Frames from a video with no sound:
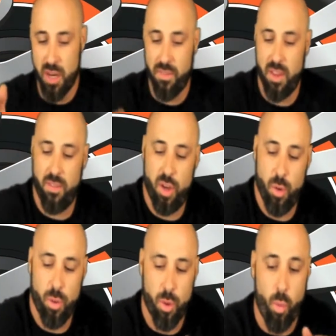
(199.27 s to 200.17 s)
of giving
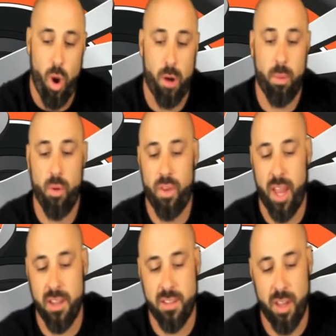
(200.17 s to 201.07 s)
you the waterproof
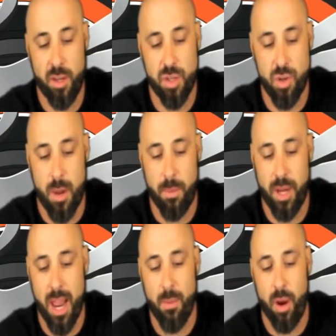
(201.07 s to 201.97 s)
case that you just drop your
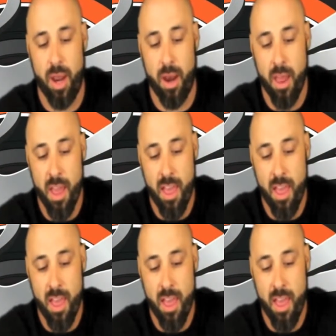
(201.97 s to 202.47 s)
camera in,